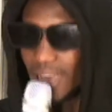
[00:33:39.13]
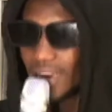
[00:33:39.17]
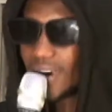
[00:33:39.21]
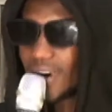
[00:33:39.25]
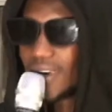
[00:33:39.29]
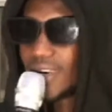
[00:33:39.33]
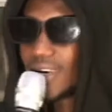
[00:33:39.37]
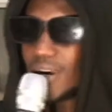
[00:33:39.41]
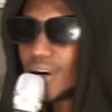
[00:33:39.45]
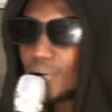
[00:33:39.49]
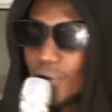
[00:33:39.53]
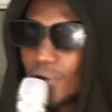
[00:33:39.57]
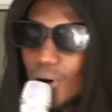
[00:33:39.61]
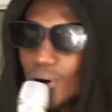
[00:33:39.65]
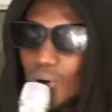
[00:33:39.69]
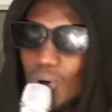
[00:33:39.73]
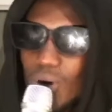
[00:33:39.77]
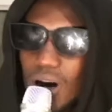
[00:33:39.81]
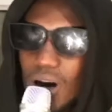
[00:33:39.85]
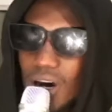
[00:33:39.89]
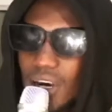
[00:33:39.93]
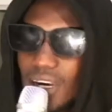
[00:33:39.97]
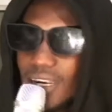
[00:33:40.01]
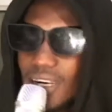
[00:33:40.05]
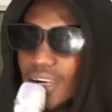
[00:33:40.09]
number
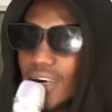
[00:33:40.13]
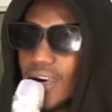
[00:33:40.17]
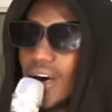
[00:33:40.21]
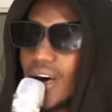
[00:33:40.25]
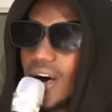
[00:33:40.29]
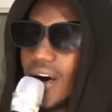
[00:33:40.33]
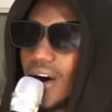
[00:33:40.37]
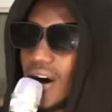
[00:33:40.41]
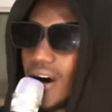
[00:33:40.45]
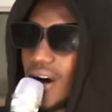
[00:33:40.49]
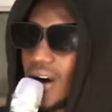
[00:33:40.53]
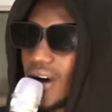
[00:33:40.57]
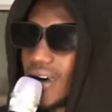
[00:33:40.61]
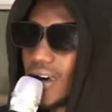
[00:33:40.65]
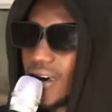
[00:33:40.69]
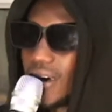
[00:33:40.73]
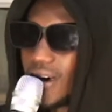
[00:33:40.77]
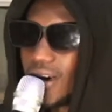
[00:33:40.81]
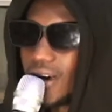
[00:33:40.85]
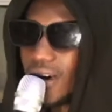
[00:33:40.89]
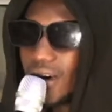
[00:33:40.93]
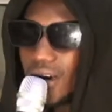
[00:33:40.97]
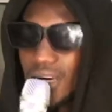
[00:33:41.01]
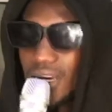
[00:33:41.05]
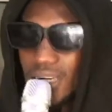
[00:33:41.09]
1
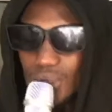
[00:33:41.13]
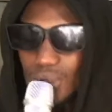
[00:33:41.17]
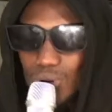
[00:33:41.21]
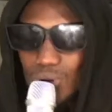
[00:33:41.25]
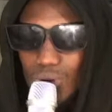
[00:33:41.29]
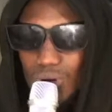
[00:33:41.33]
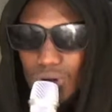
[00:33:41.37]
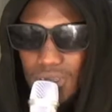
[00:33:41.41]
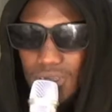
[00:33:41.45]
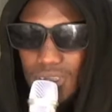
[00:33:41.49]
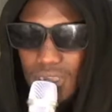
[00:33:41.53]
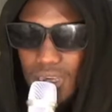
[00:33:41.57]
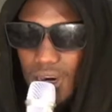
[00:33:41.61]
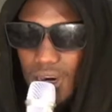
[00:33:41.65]
it was